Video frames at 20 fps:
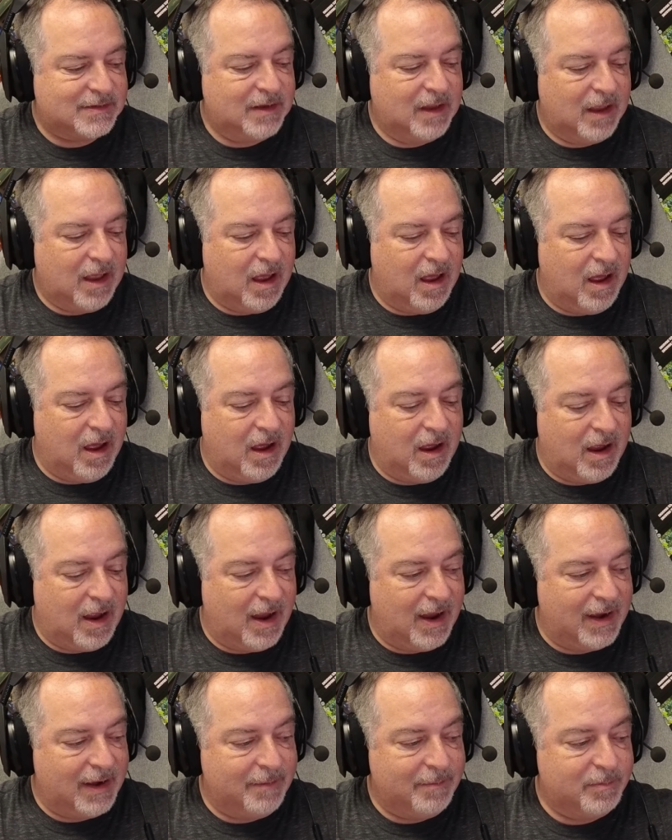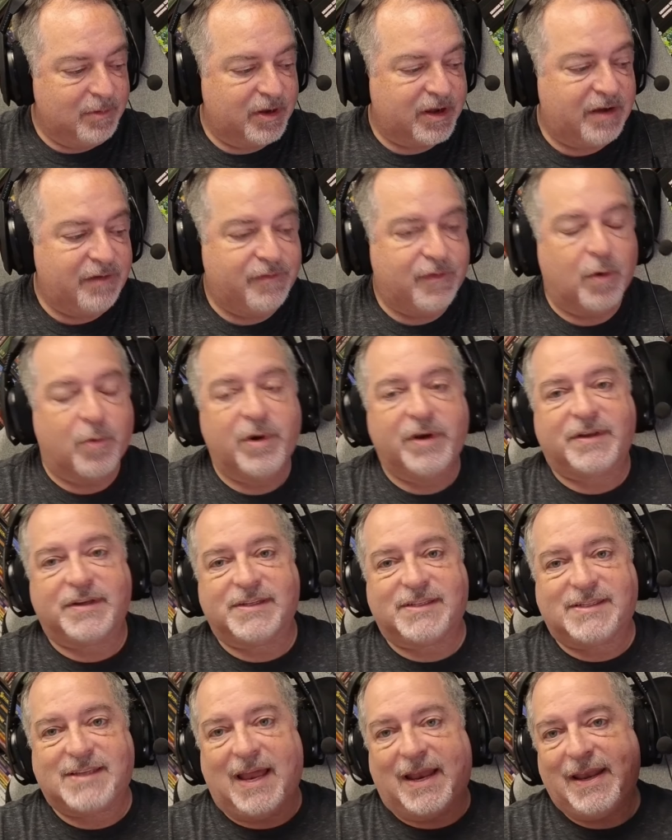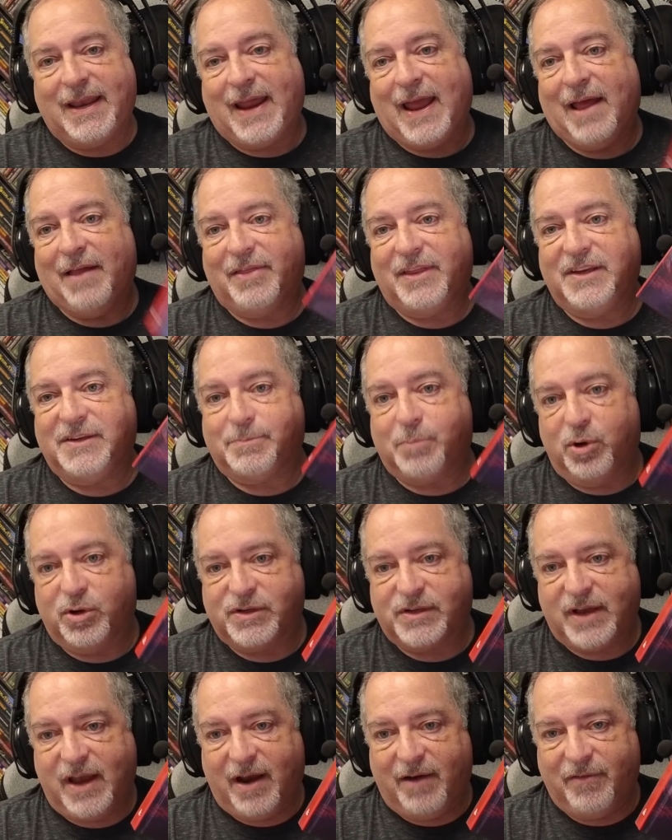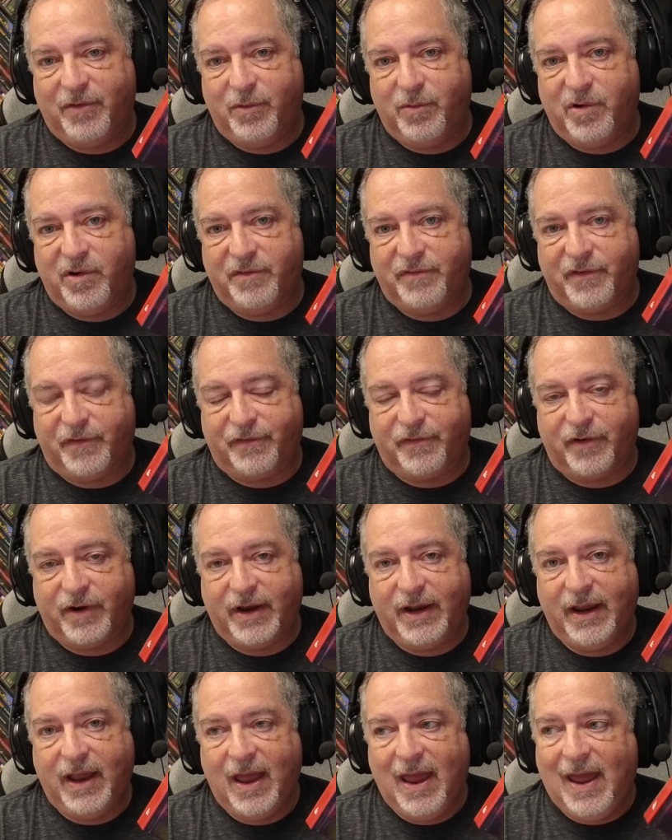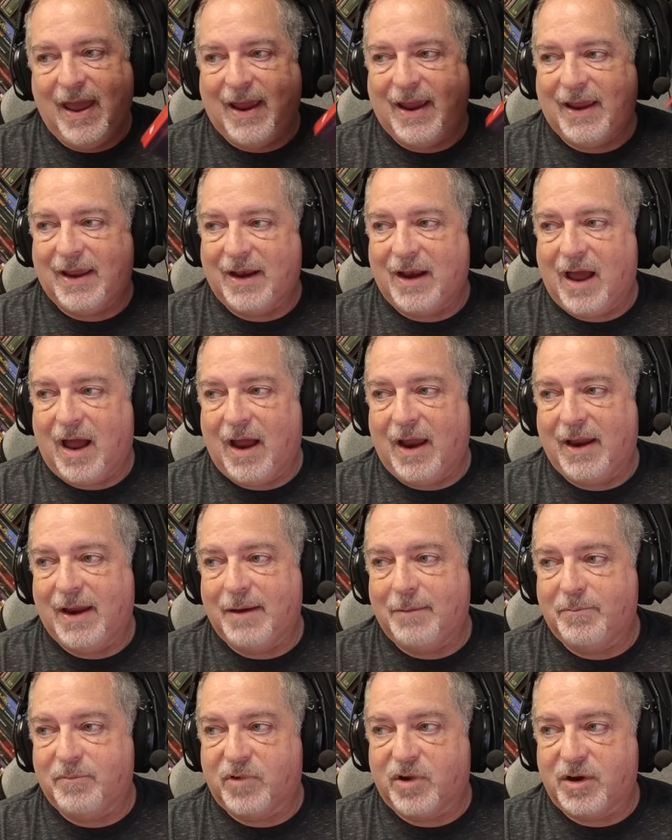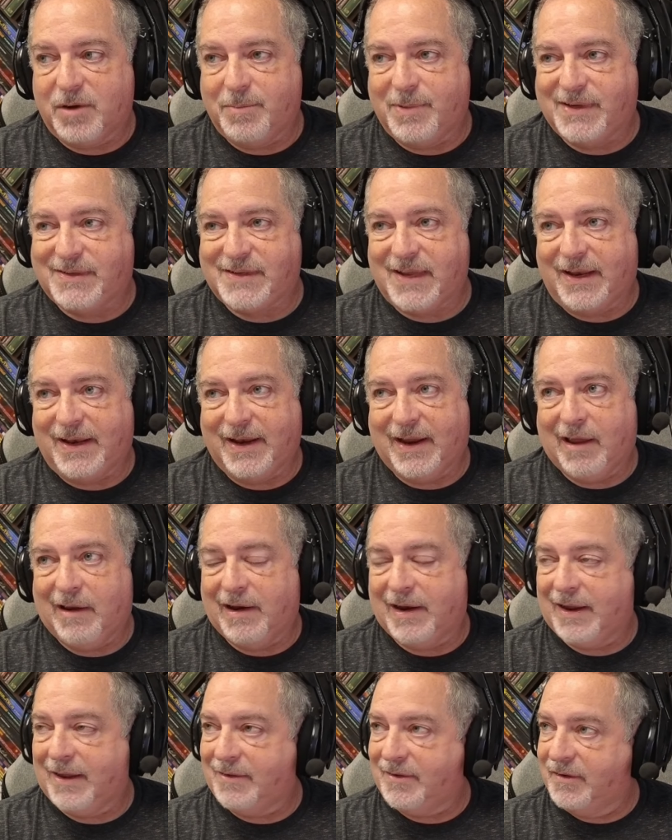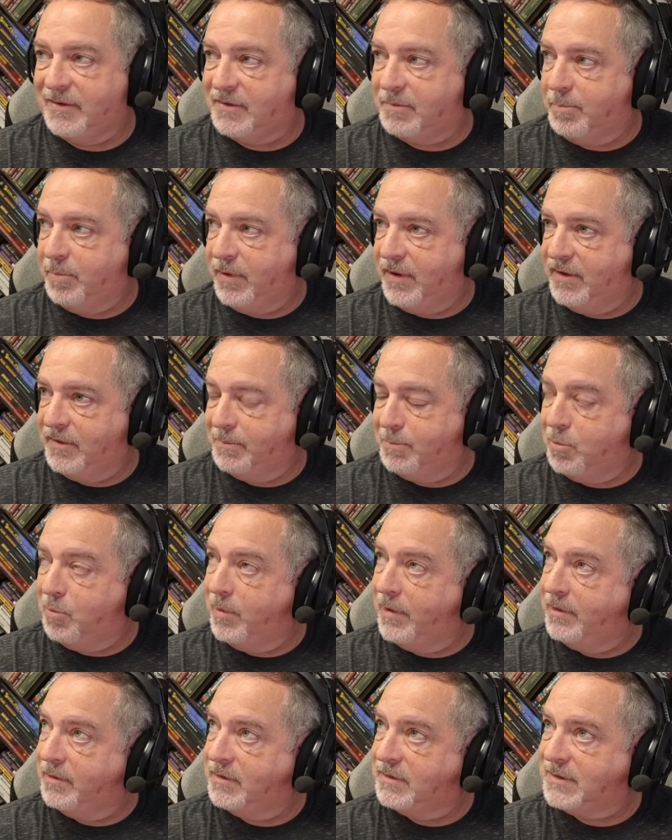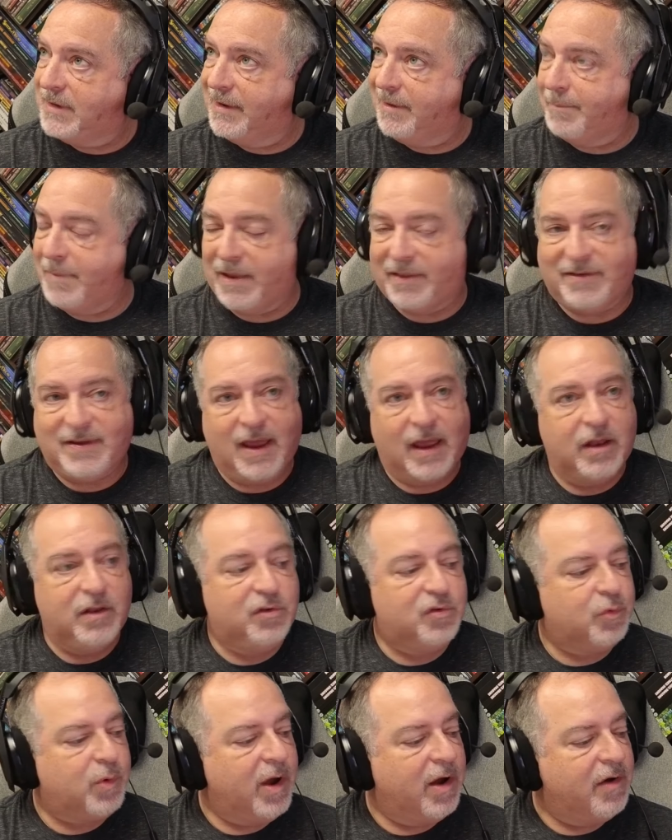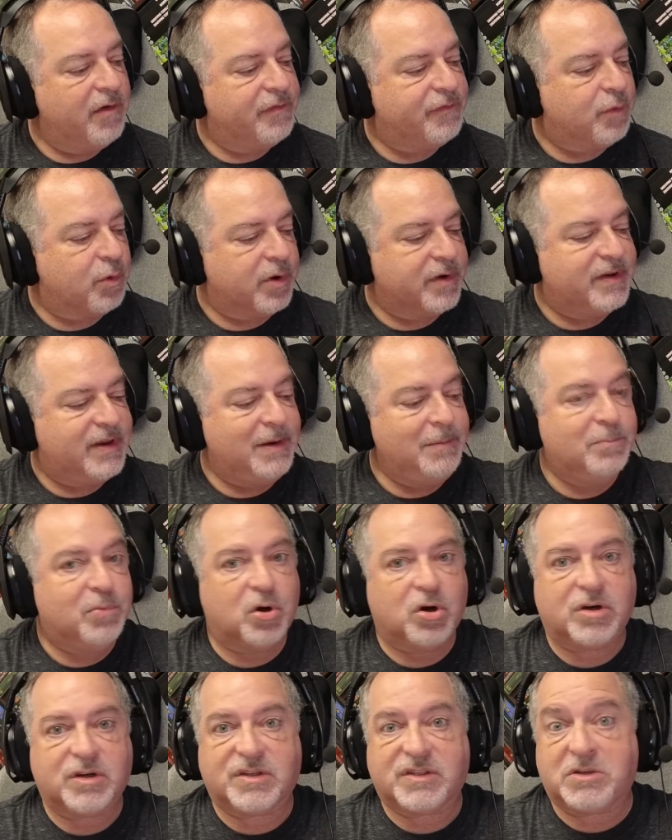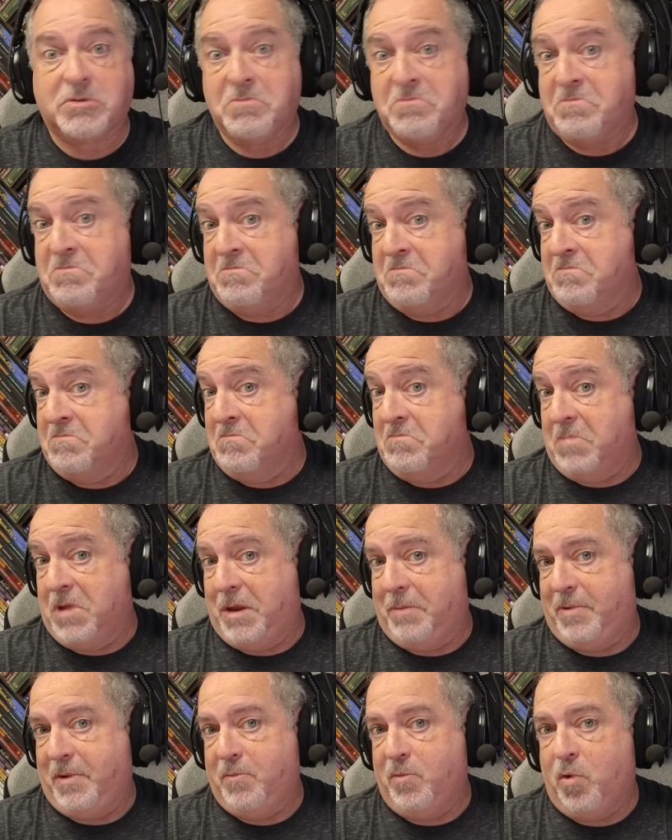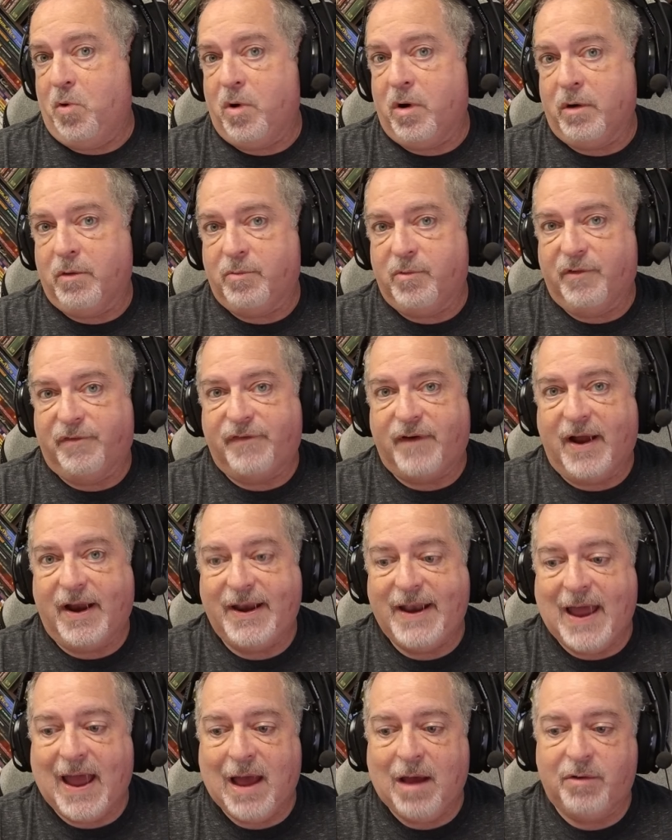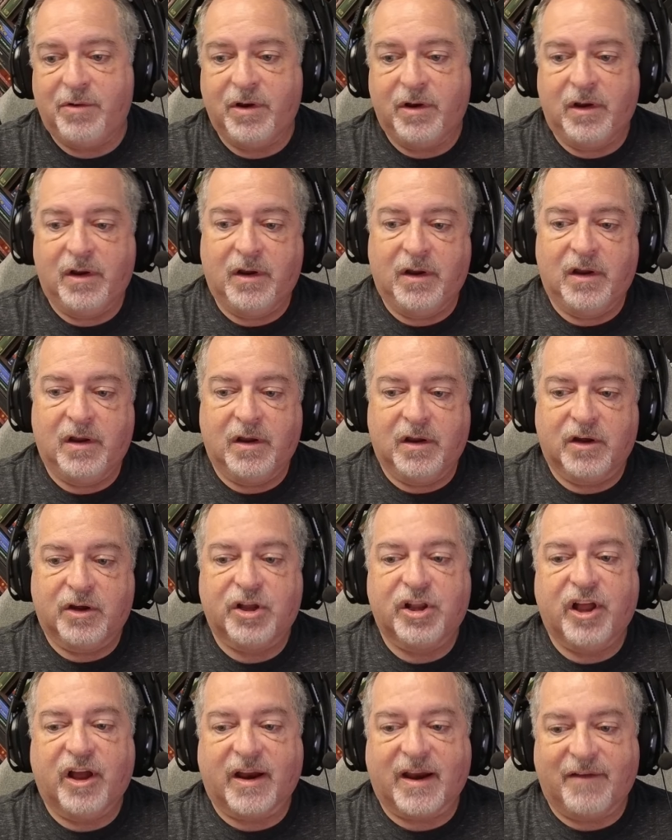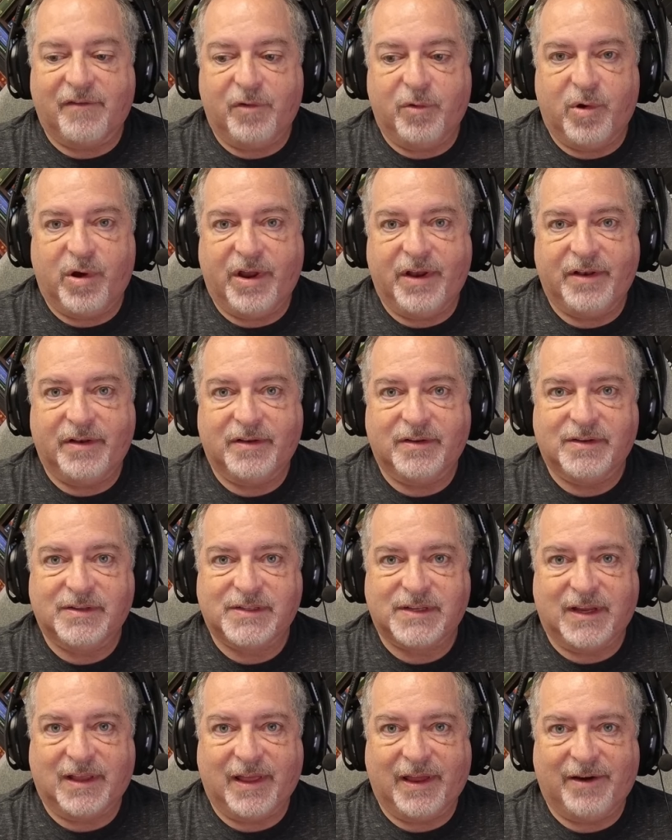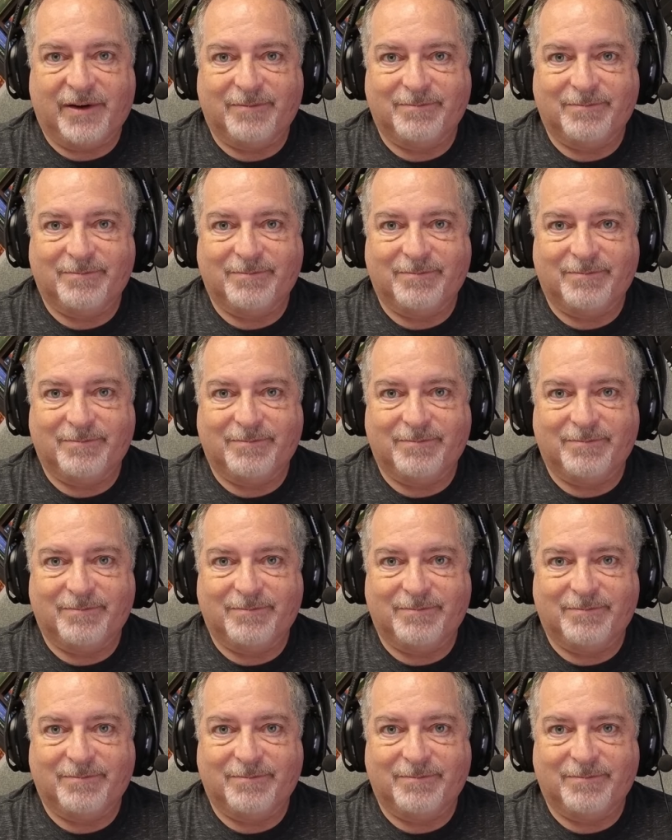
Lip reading: I'm looking forward to sending out these books to everyone for free, and I'm going to be sending out, I guess, at this point, it's like about 10, 12, 14 books, maybe more. We'll find out. Good luck, everyone. See you later.